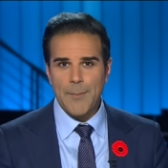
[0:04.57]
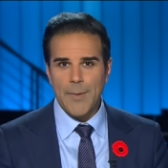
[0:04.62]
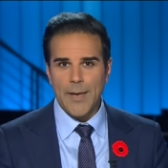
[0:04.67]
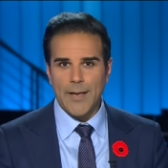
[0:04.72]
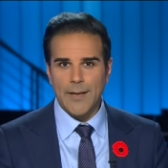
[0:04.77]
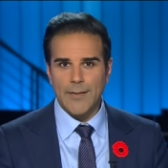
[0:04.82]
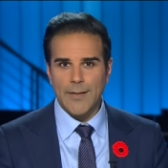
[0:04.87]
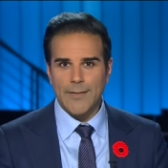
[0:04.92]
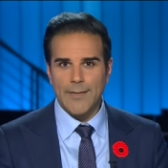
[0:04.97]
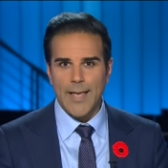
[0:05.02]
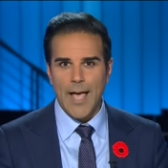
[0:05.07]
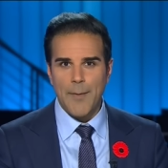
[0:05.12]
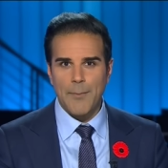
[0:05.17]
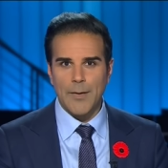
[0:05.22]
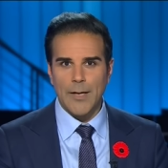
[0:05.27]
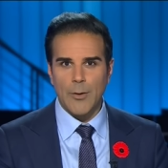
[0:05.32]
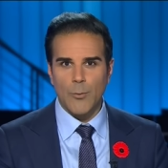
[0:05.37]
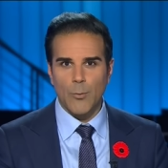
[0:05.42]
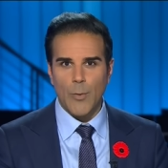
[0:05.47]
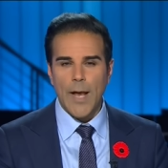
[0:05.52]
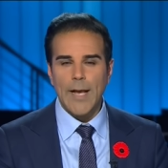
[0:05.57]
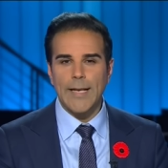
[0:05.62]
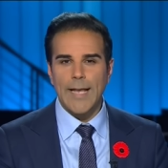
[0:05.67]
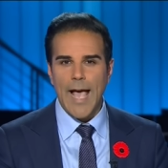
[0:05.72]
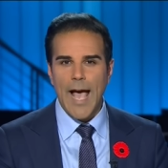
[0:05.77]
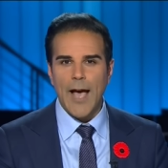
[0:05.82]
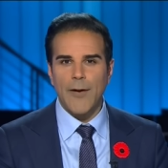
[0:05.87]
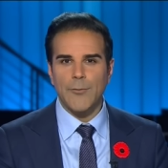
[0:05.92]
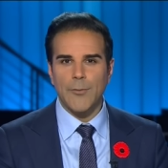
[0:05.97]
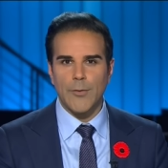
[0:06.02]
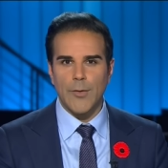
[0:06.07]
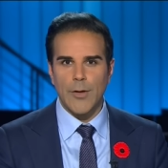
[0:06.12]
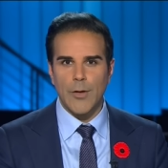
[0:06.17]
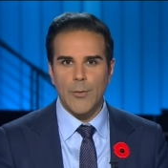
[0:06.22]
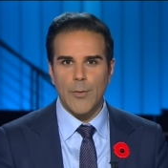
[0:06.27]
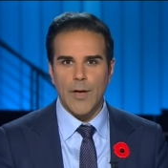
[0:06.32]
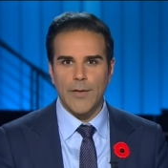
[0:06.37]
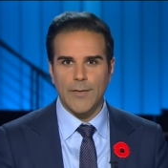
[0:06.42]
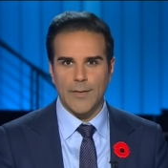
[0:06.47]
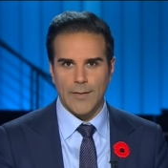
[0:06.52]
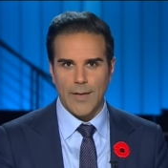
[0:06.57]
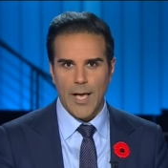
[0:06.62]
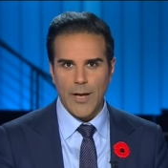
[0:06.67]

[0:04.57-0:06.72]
because it's happening right after the U.S.